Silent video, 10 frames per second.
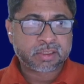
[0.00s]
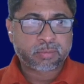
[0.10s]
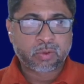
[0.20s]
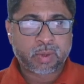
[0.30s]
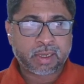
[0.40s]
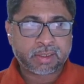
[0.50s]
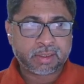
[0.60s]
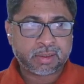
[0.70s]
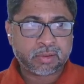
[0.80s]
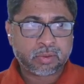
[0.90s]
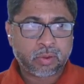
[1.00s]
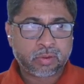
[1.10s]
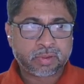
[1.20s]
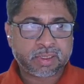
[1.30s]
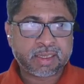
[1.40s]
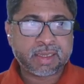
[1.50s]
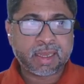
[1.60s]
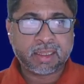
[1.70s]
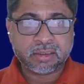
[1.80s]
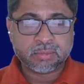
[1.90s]
it's provided all of the
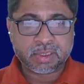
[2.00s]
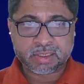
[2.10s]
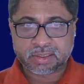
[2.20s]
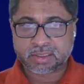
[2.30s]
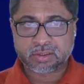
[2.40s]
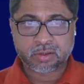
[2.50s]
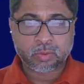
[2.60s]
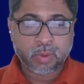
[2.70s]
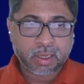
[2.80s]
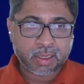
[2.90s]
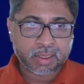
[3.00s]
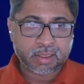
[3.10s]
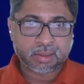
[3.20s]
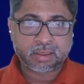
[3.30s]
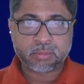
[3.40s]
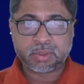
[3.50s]
key elements that's required,